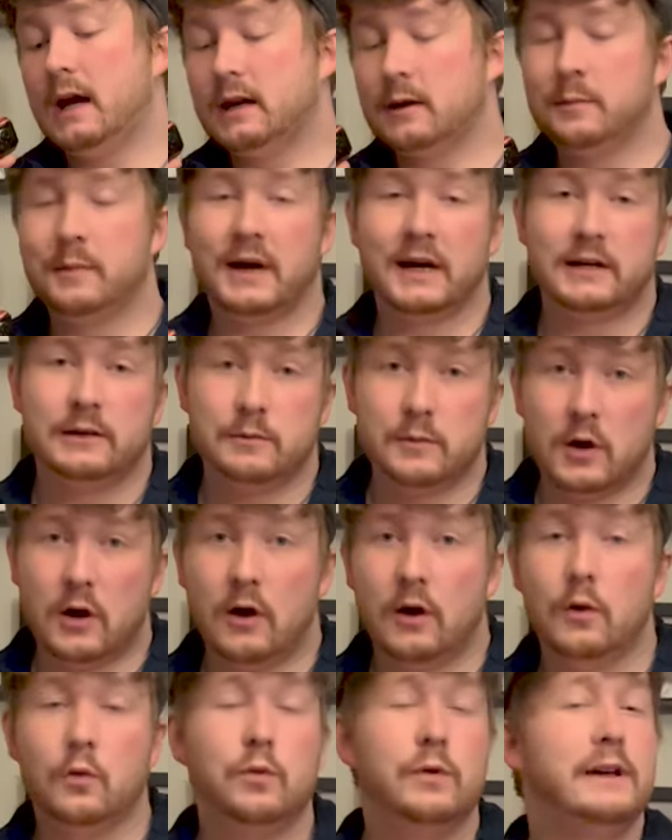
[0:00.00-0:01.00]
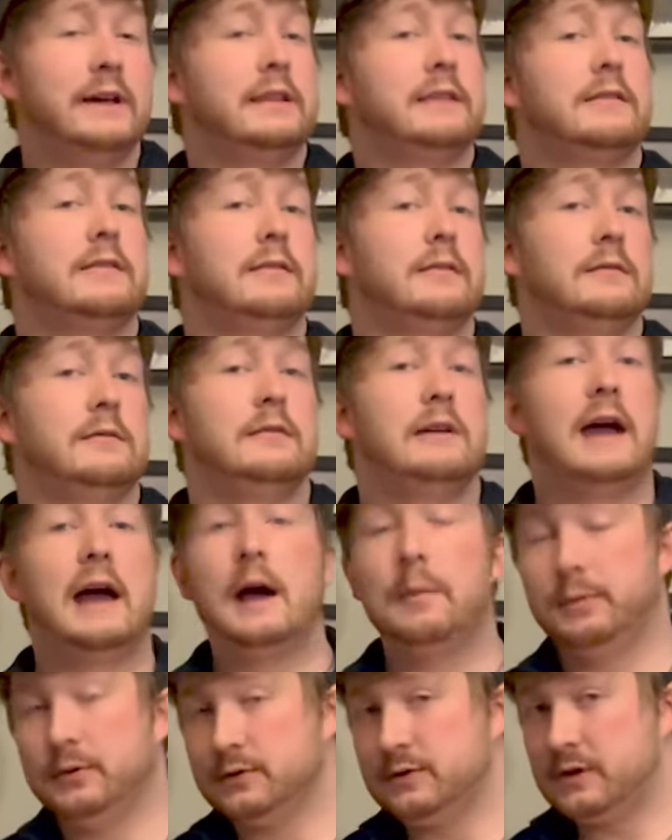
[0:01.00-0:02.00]
I combined them all with
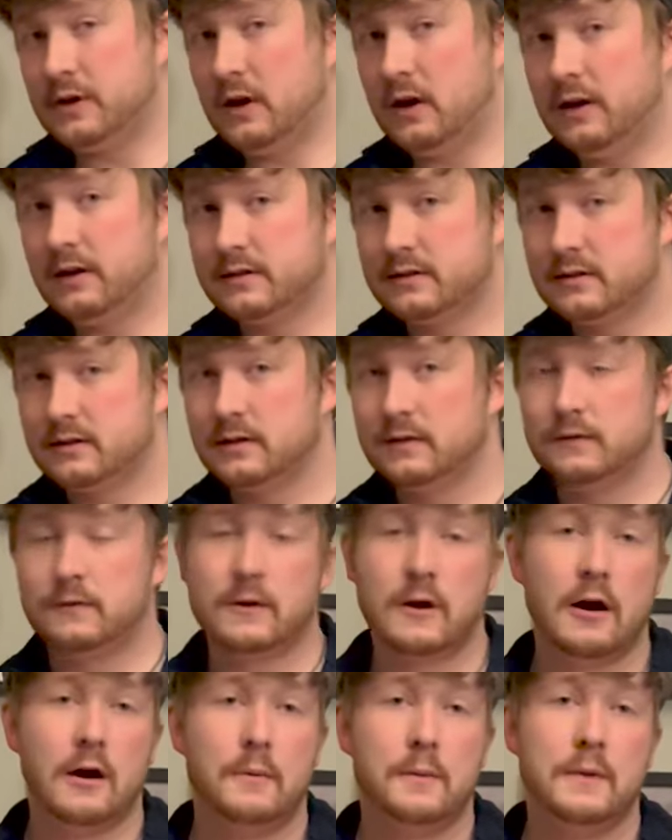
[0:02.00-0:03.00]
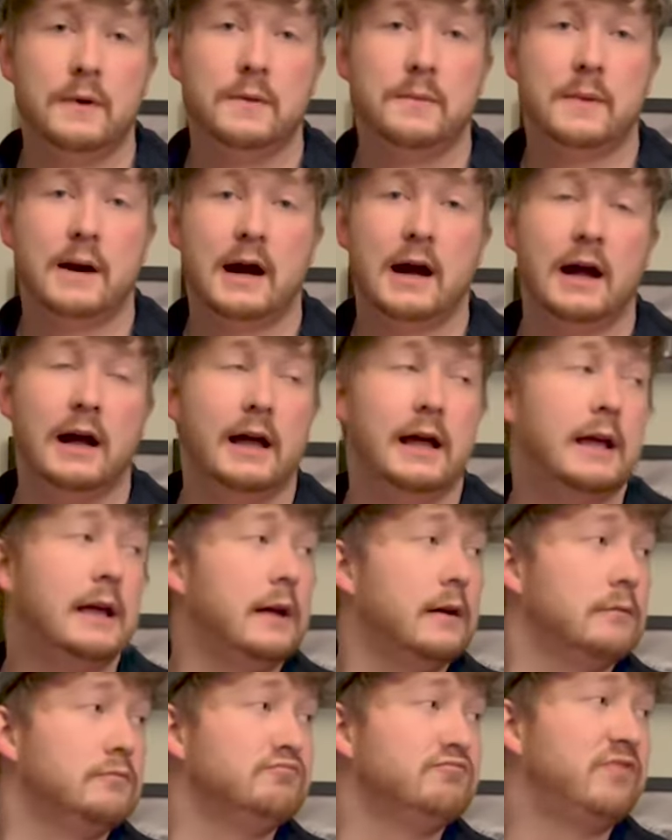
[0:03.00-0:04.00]
applesauce from
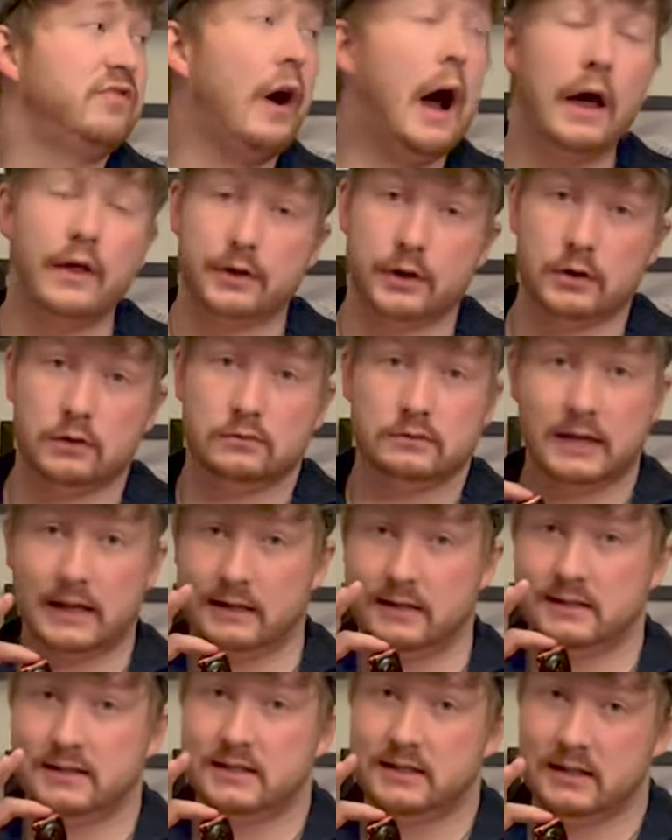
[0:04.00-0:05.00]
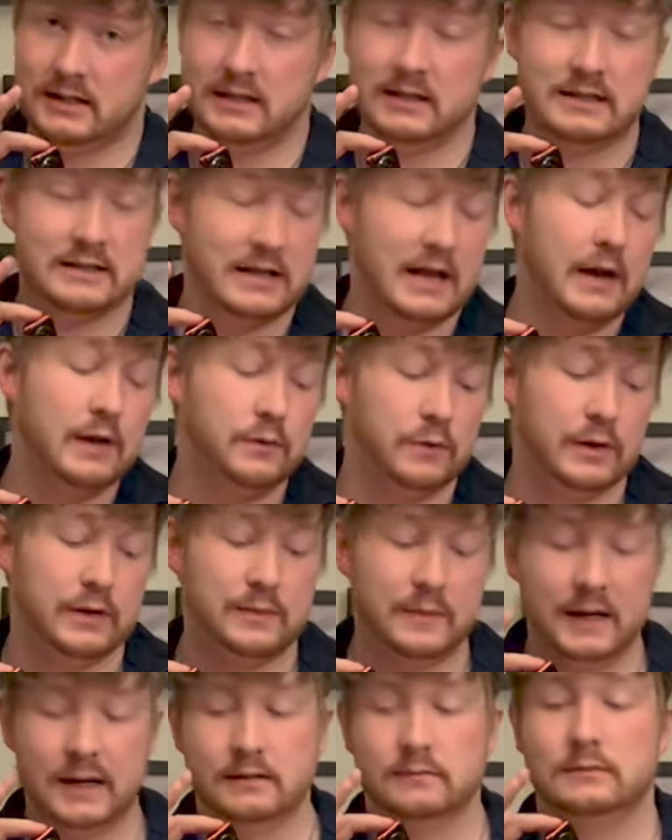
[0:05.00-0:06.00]
my father that he sent
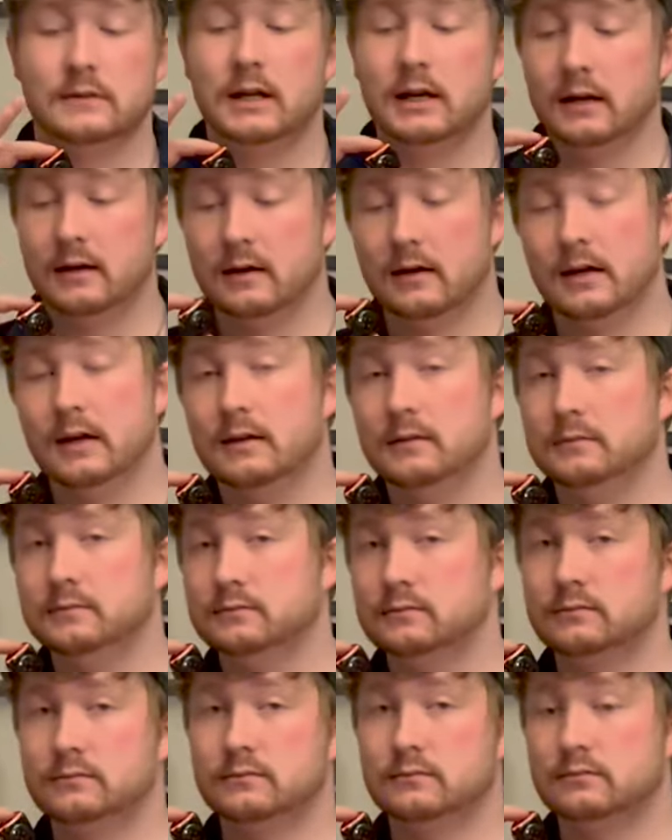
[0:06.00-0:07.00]
with me, and I